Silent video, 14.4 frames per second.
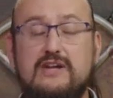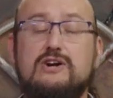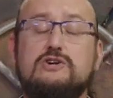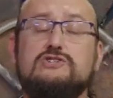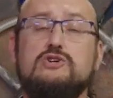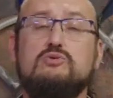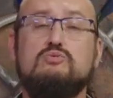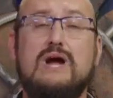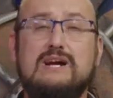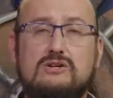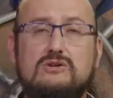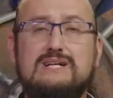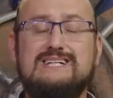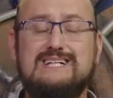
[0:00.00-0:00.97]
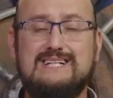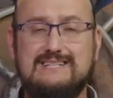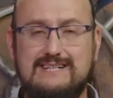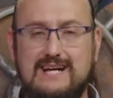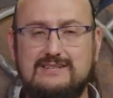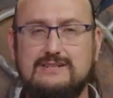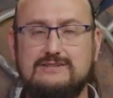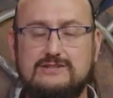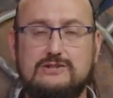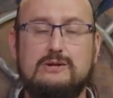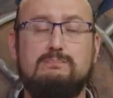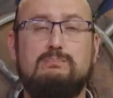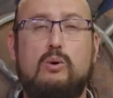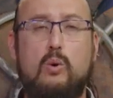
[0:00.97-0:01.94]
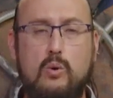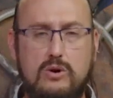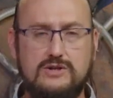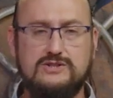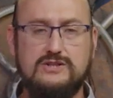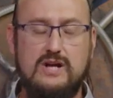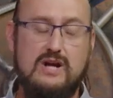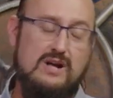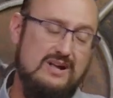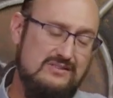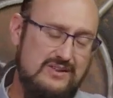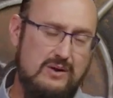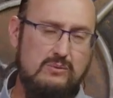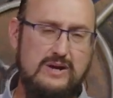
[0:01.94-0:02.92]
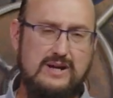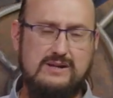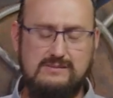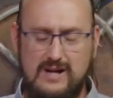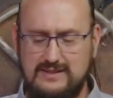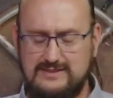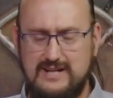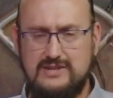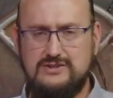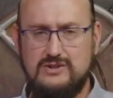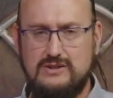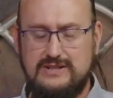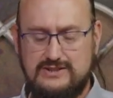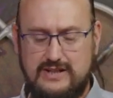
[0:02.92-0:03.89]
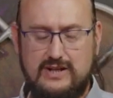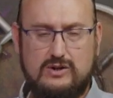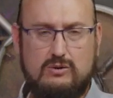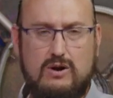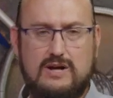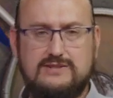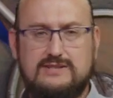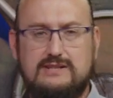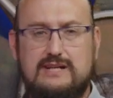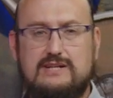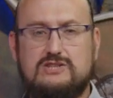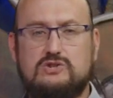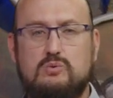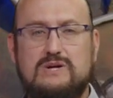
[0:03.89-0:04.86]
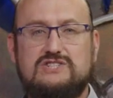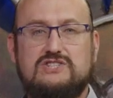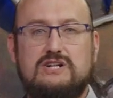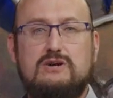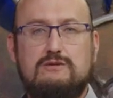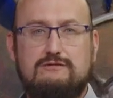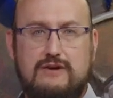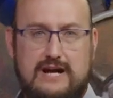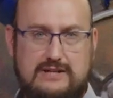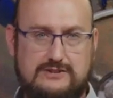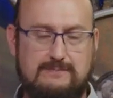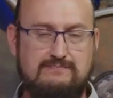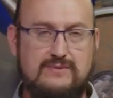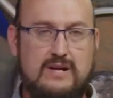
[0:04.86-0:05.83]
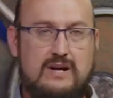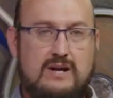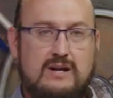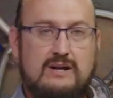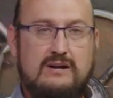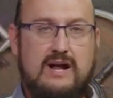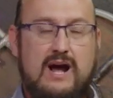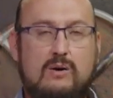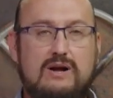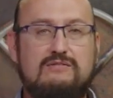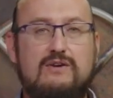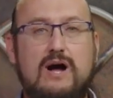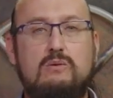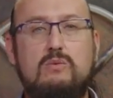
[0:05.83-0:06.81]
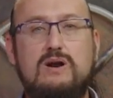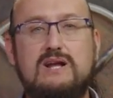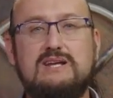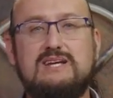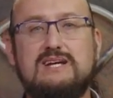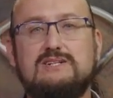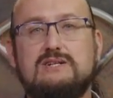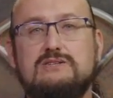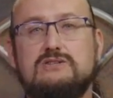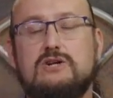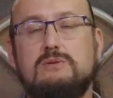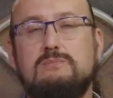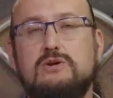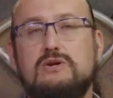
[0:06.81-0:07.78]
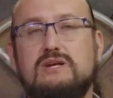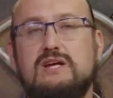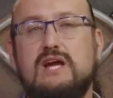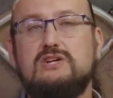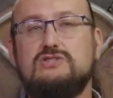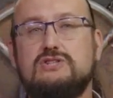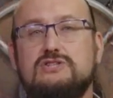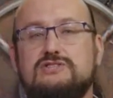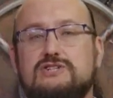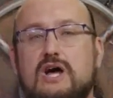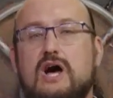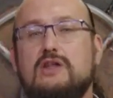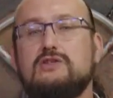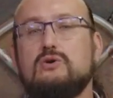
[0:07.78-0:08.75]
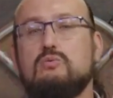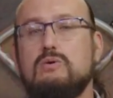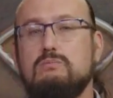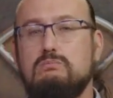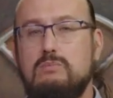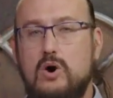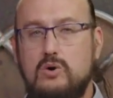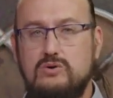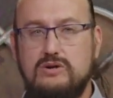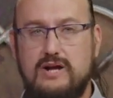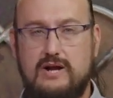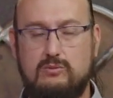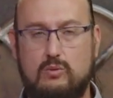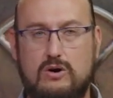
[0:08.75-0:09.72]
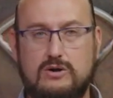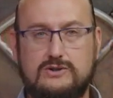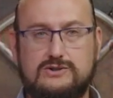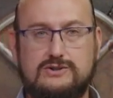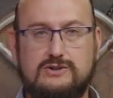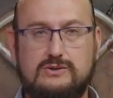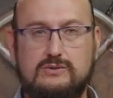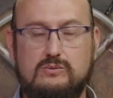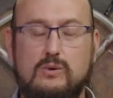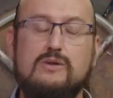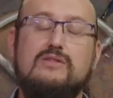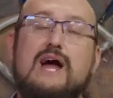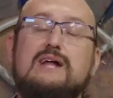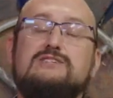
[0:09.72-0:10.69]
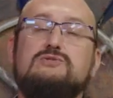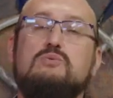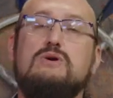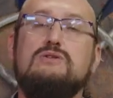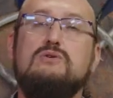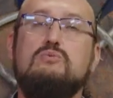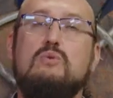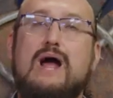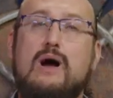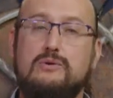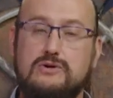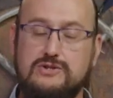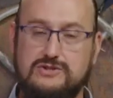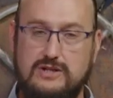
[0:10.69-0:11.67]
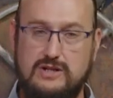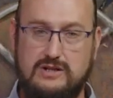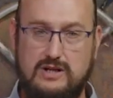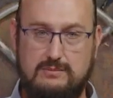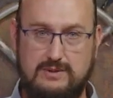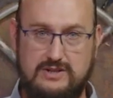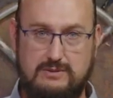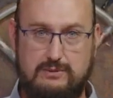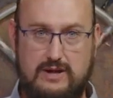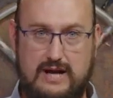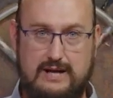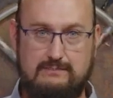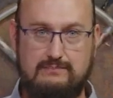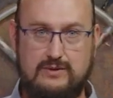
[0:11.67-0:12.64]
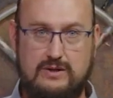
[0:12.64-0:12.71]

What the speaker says: that are directly connected to the ports that we essentially see across the switch interface. Now, if I want to get communications to other remote networks, well, that's where the router is going to come into play.